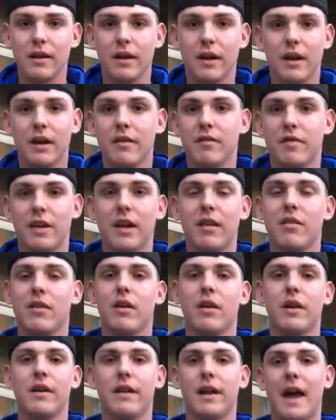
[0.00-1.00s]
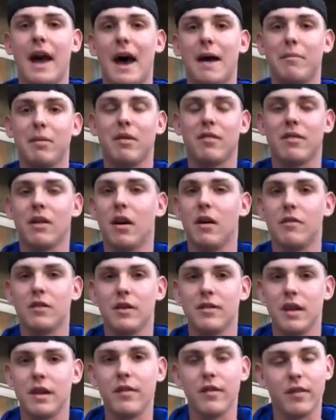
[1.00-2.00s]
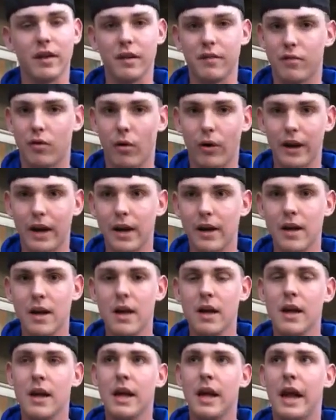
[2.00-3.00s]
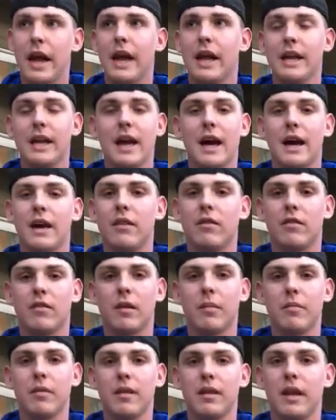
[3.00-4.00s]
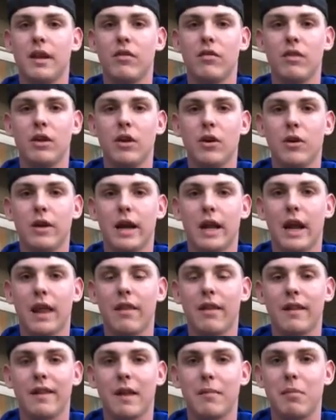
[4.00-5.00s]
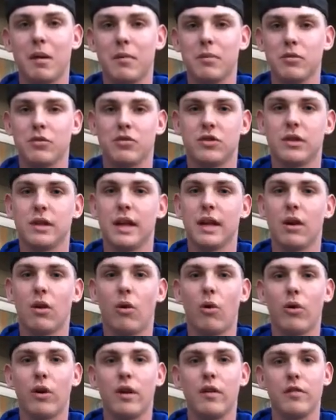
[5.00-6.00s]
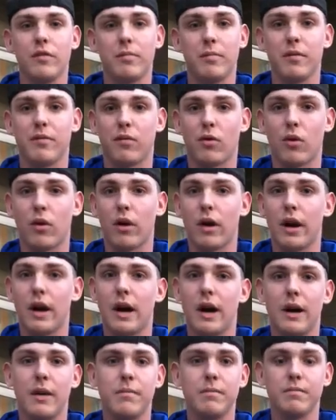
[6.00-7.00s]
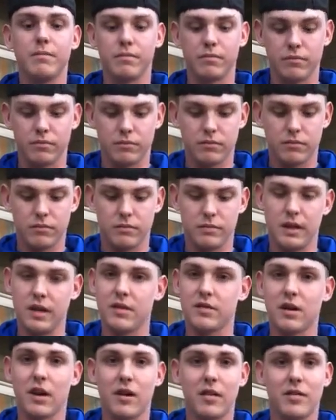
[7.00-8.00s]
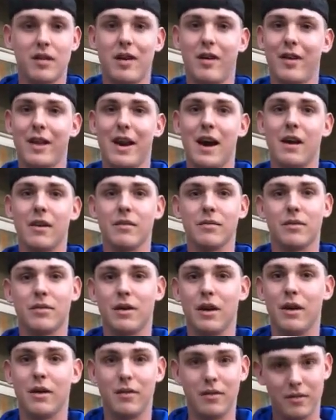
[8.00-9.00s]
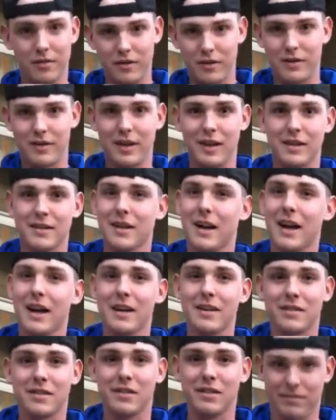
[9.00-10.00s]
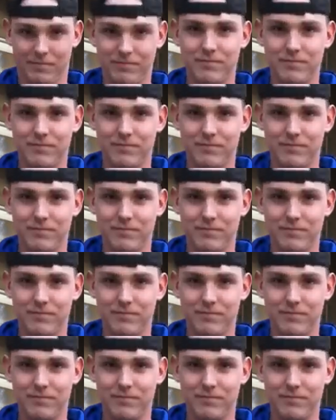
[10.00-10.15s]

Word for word: The inventor and the app itself does everything for you. And yeah, it's something that's new, and I think that people should get a hold of before uh, these start selling out. So, fatigue science.